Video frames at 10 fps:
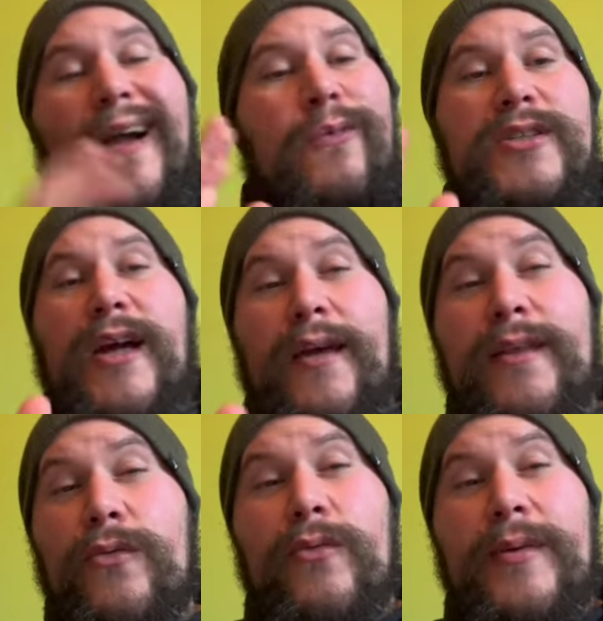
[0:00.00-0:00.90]
which I
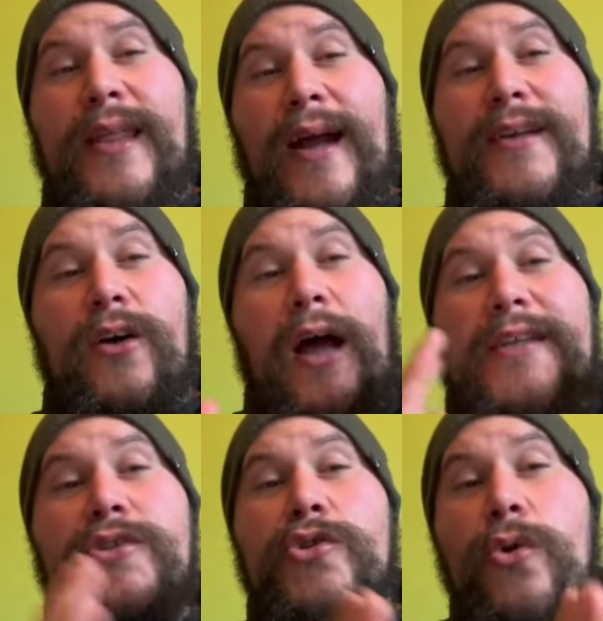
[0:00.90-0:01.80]
think would be the ideal.
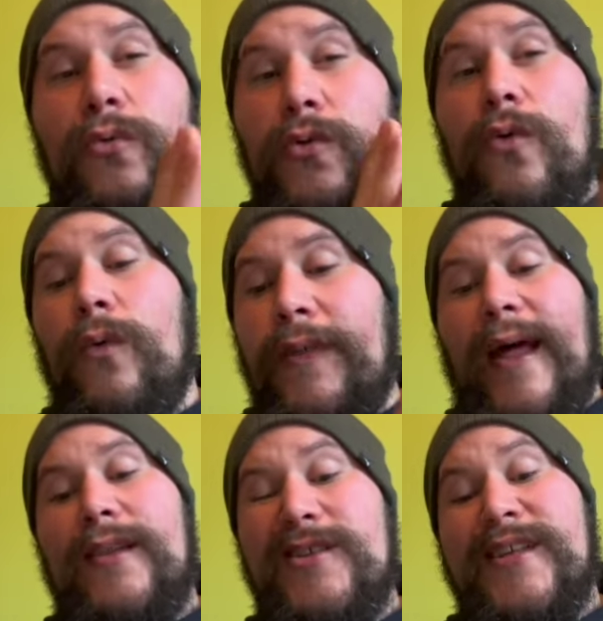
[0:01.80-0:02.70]
I don't know what
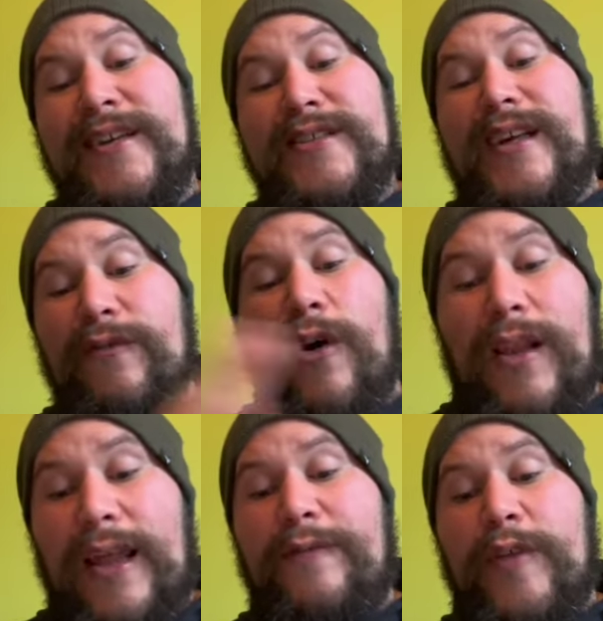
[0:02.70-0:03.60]
that looks like because I've got a
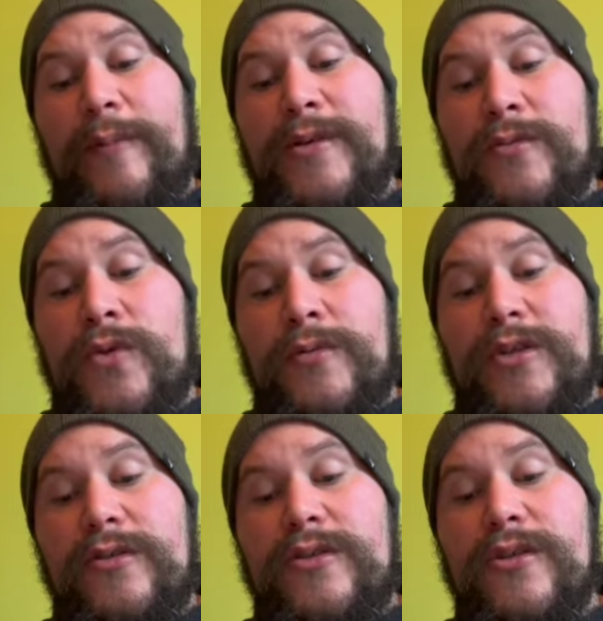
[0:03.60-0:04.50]
lifetime
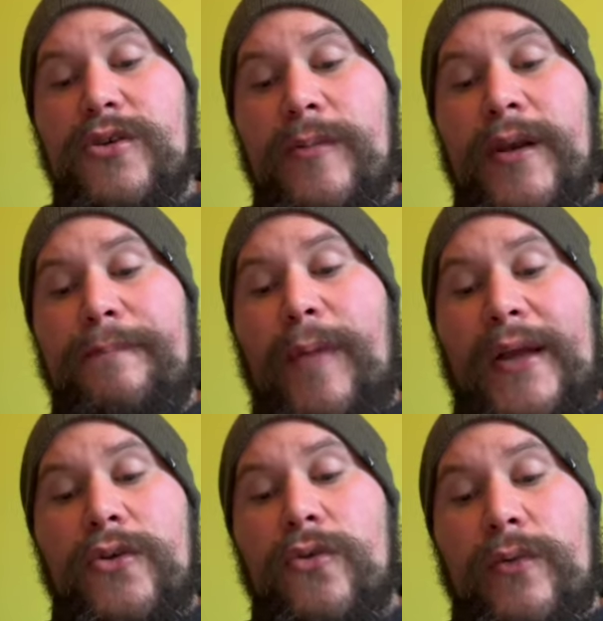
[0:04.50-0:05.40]
subscription to Lumen. I
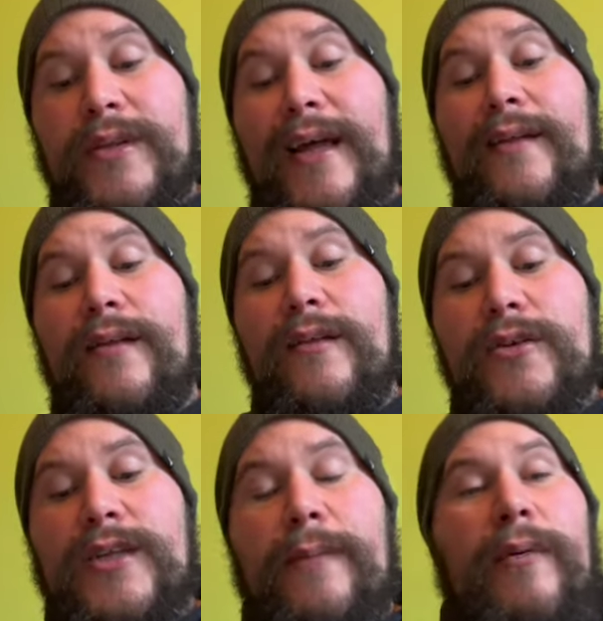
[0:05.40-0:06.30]
don't know what that
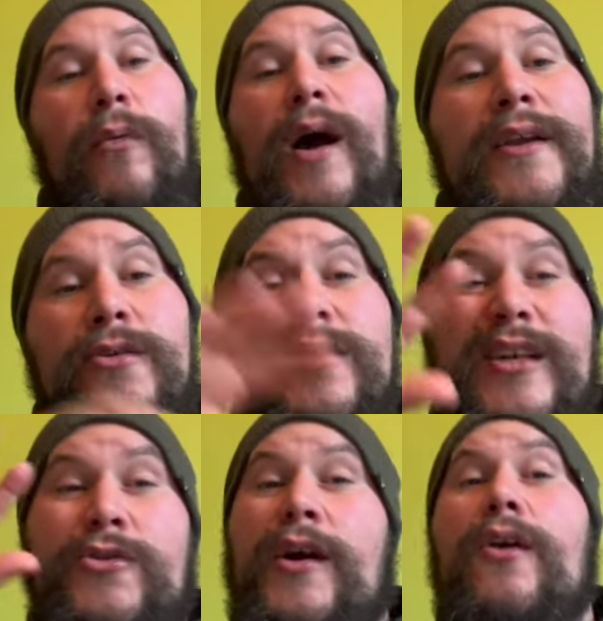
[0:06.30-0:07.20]
looks like, but what I do is I
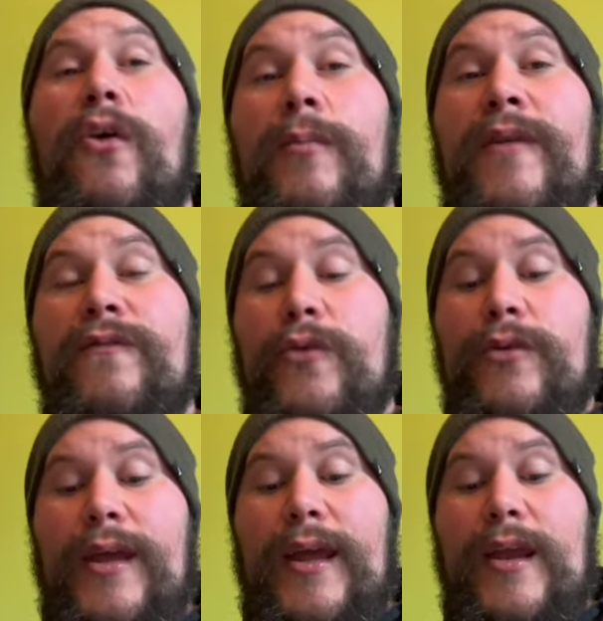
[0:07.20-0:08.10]
track all my
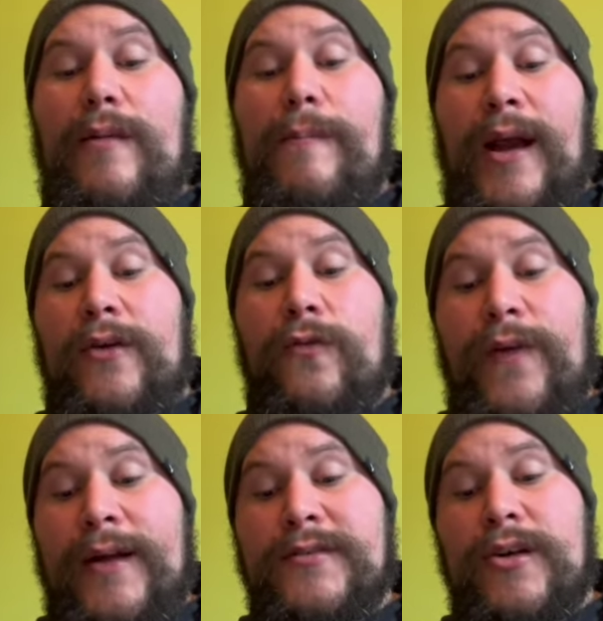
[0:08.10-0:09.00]
food in
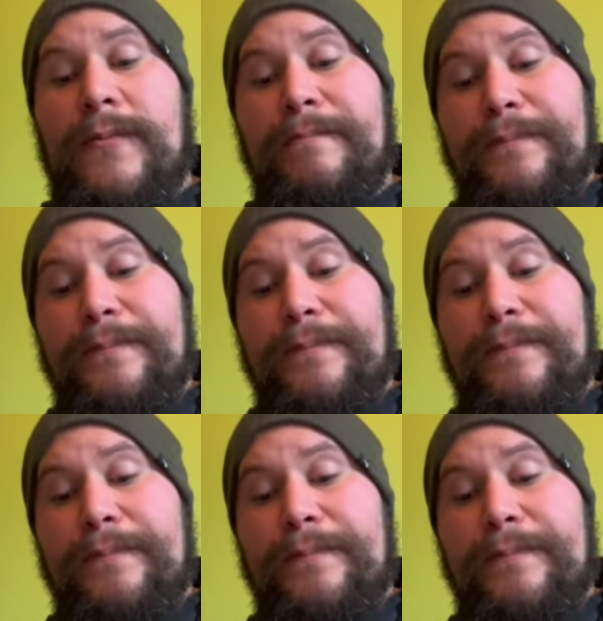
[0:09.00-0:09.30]
MacroFactor